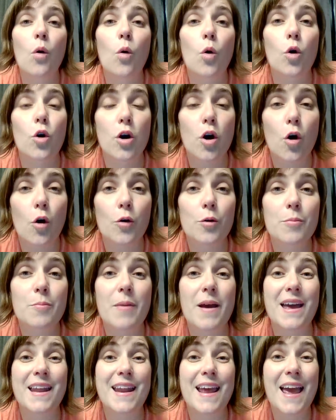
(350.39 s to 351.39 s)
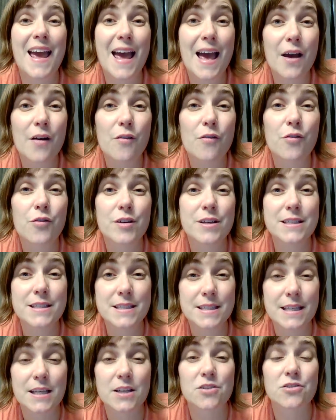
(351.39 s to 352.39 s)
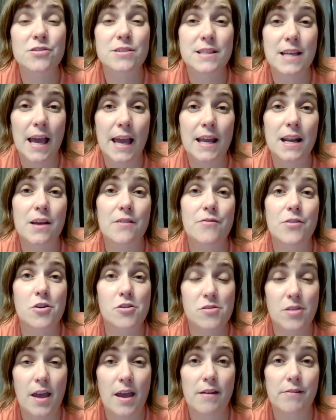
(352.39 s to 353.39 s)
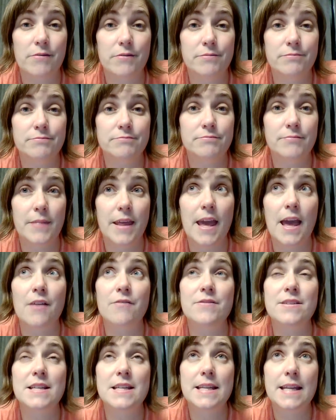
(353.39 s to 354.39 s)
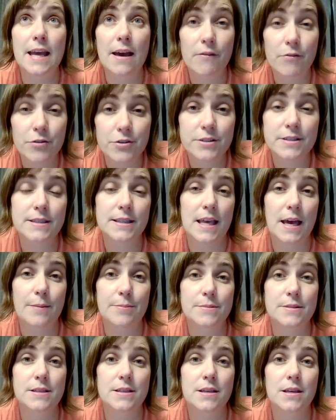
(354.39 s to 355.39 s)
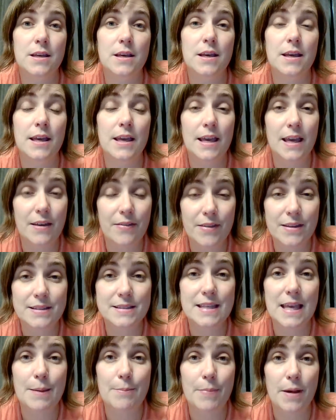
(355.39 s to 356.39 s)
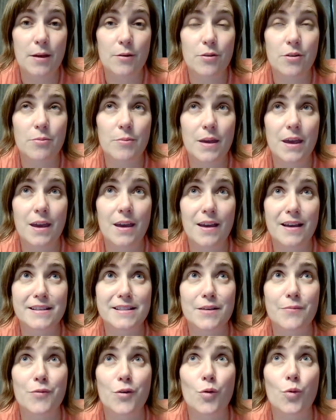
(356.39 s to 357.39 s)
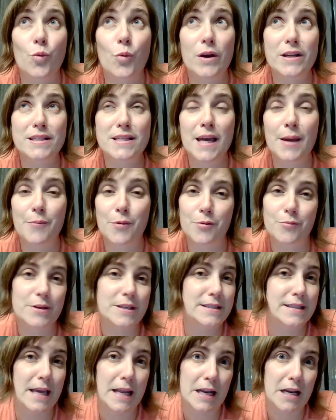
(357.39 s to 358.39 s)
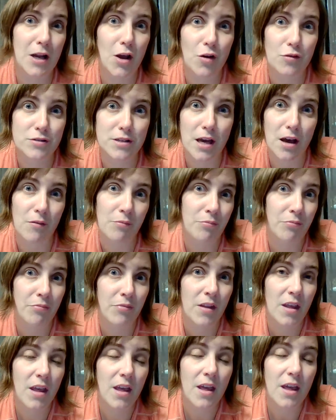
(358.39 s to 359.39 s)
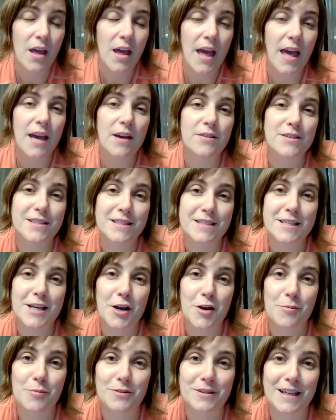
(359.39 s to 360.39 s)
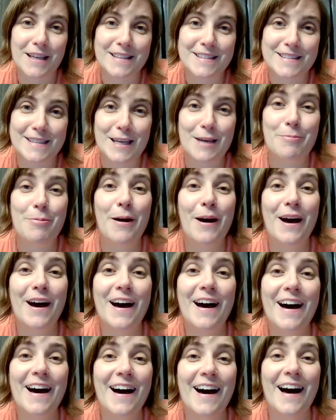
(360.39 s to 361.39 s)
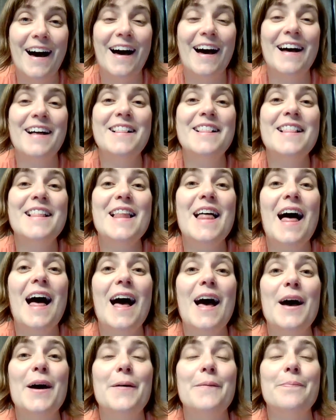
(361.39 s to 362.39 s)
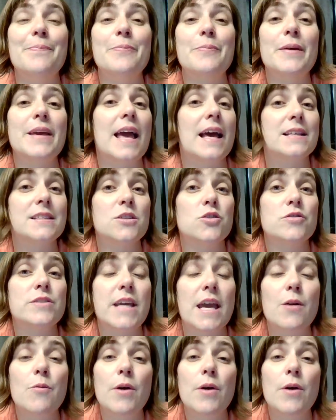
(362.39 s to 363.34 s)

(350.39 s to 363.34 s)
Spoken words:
or own bed every single night of their life. They have never slept in the same bed with me, except for one time when we stayed in a hotel. It was a terrible night's sleep. But yeah, so day